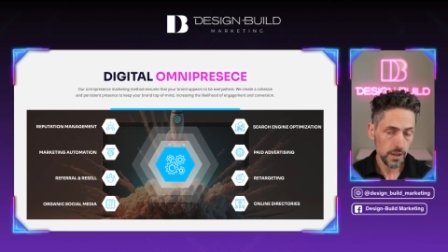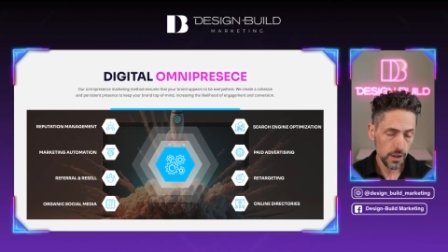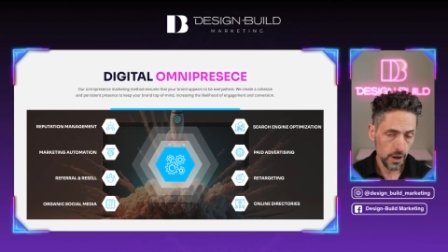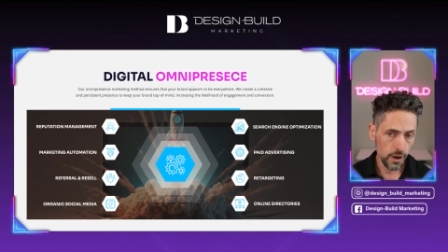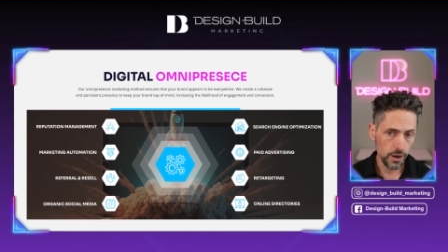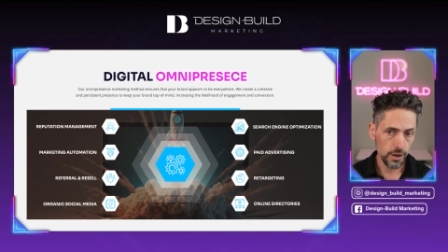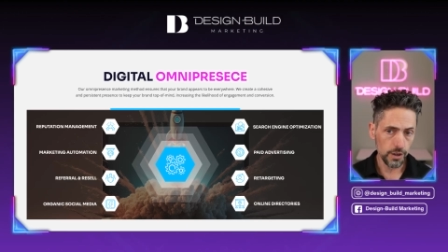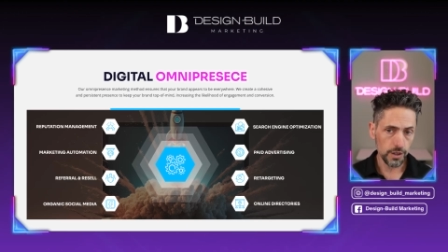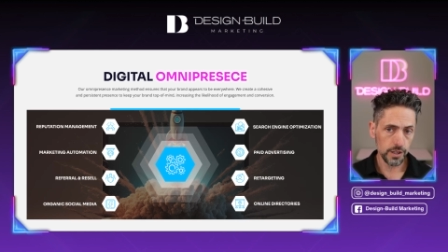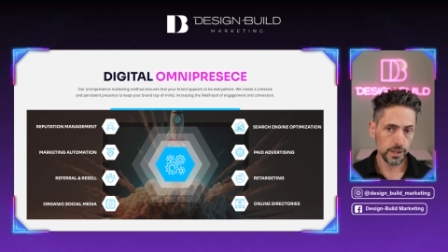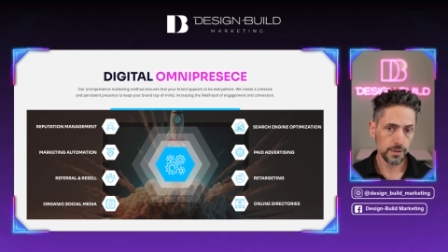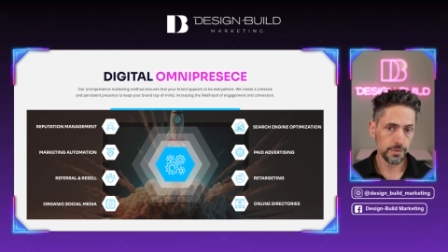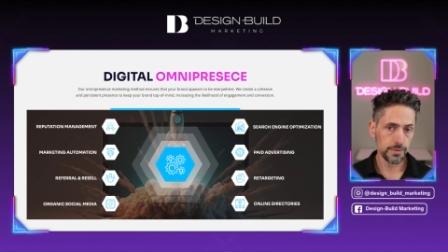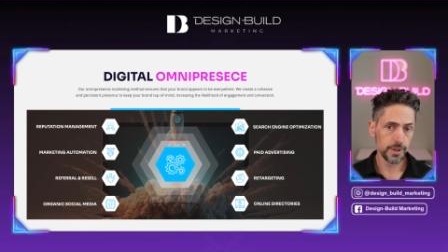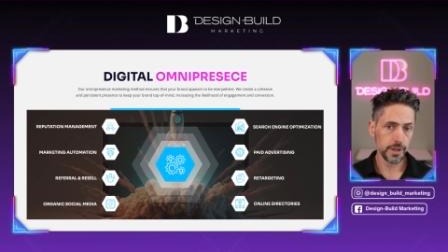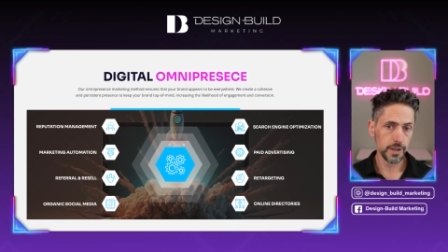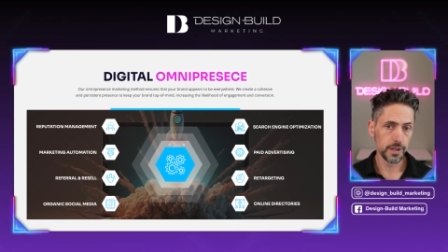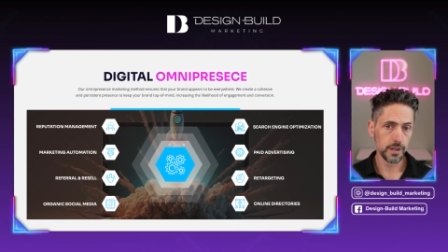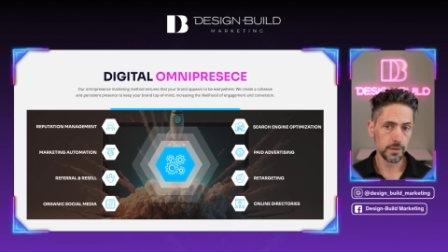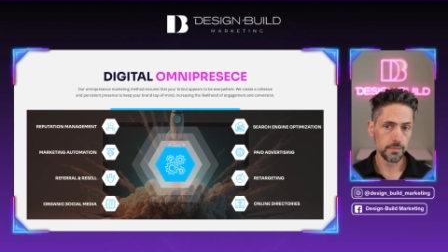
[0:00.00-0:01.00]
all of
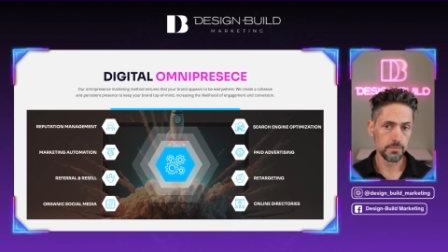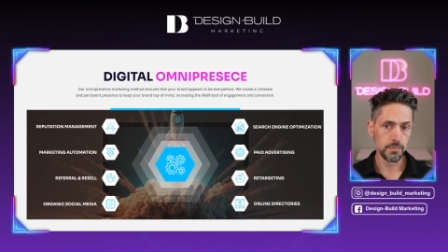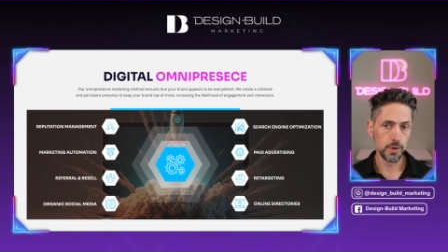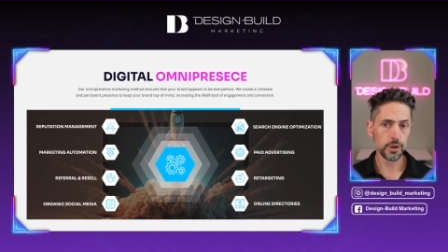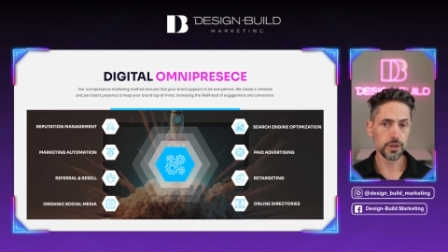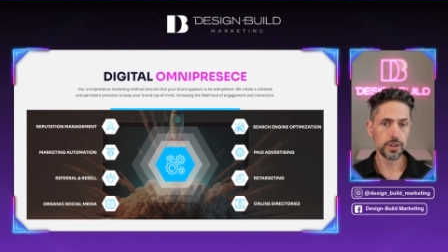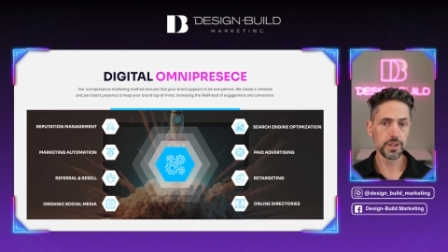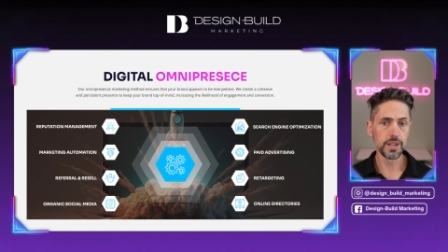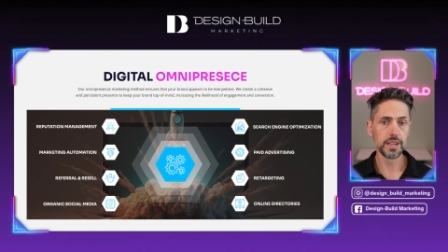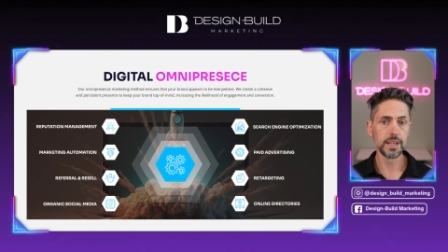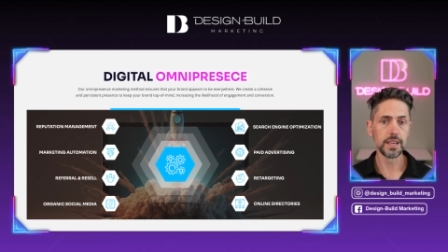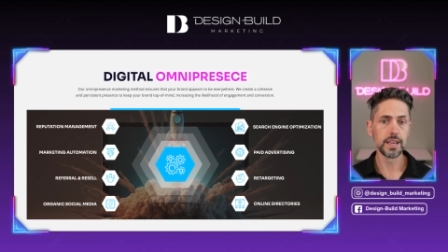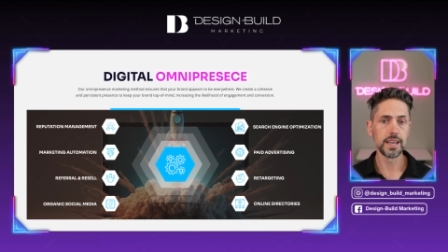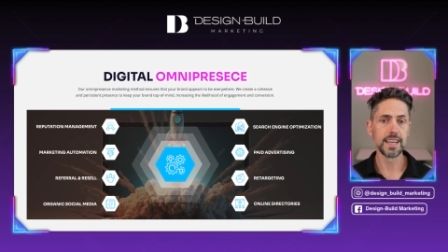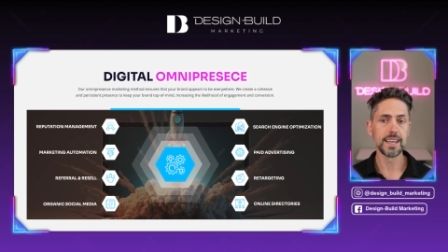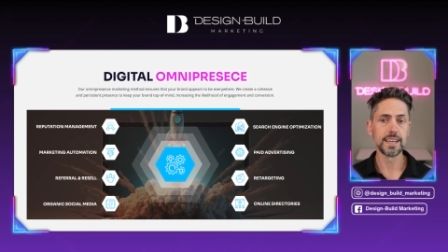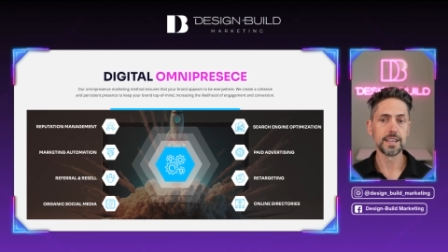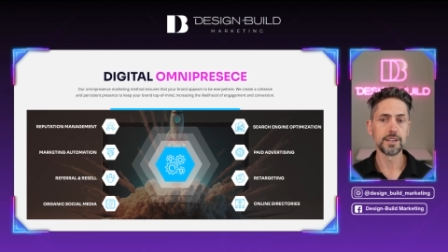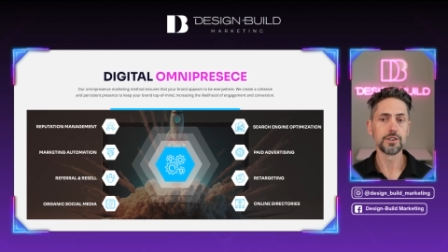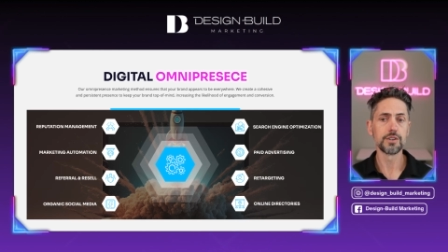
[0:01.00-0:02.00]
their marketing
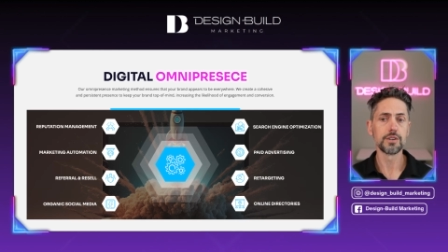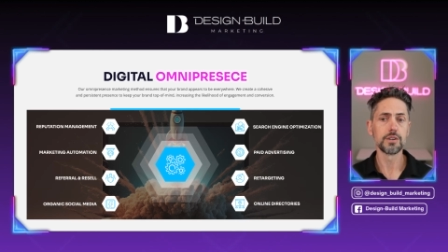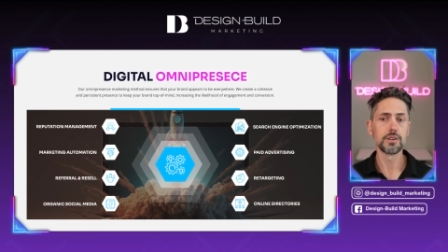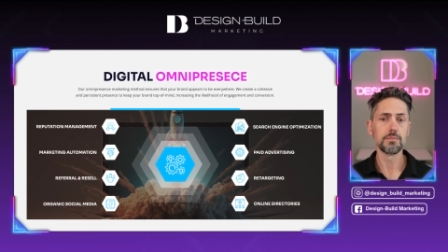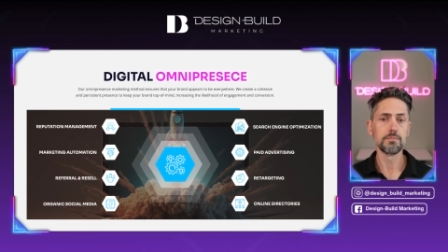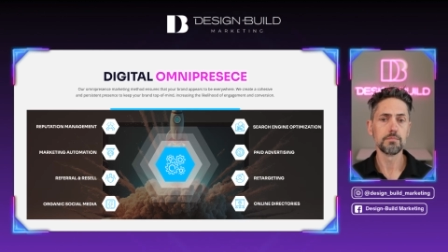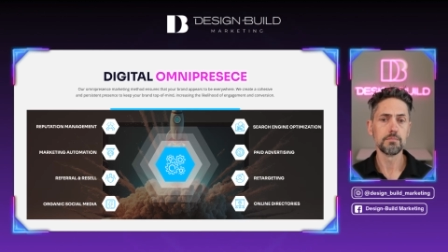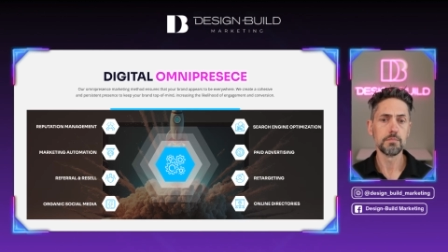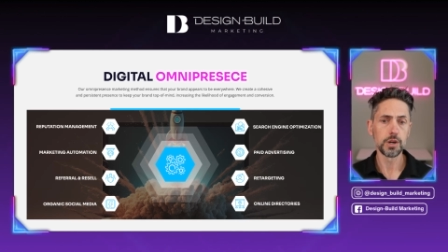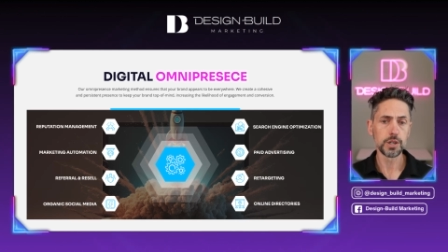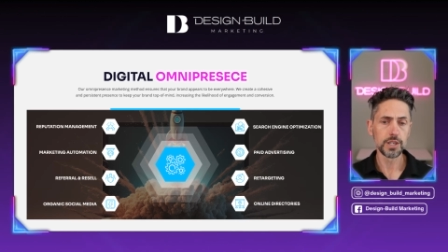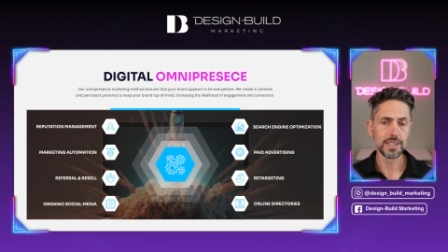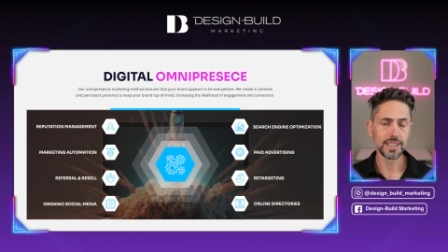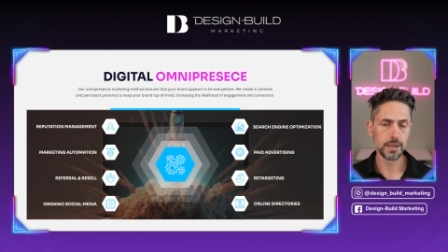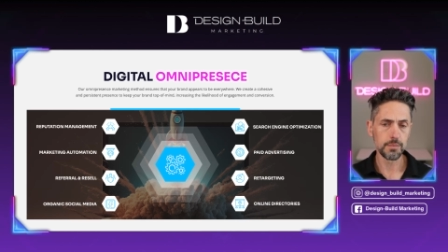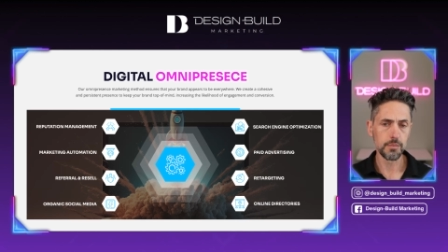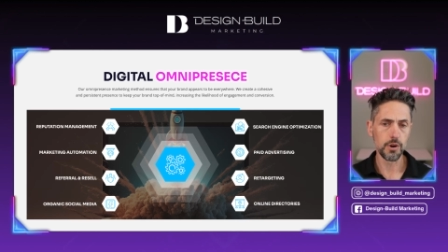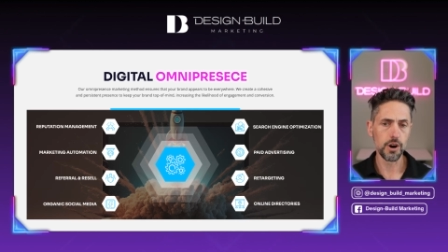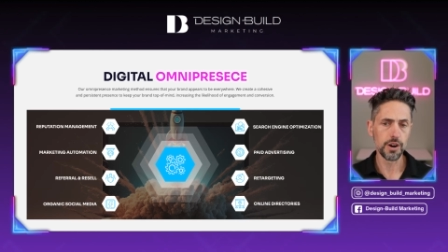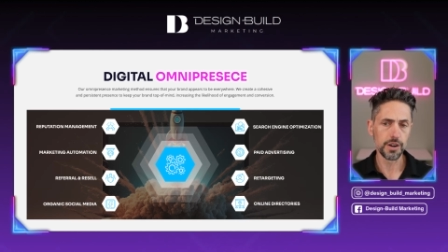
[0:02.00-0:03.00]
and market
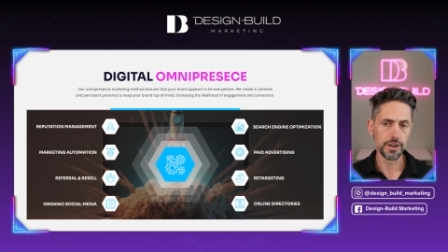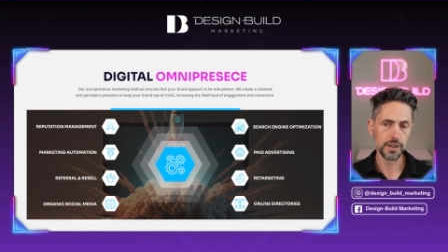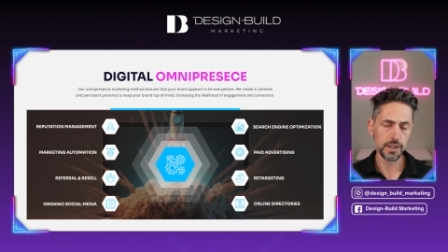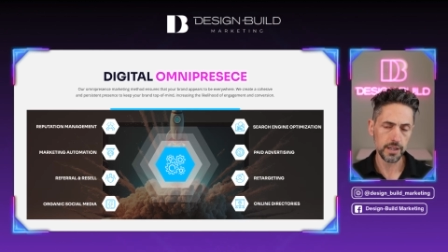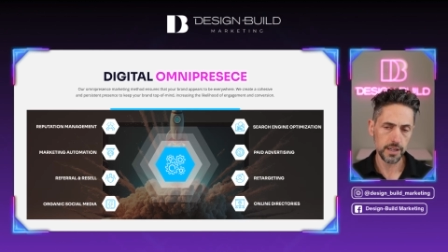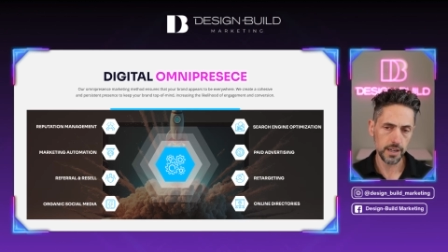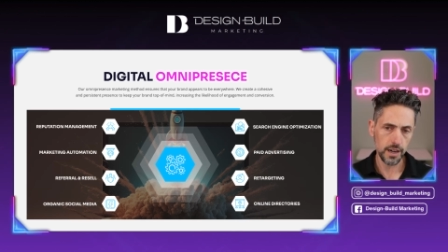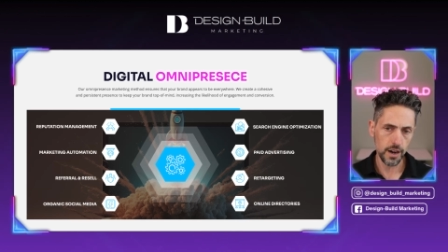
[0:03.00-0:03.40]
them on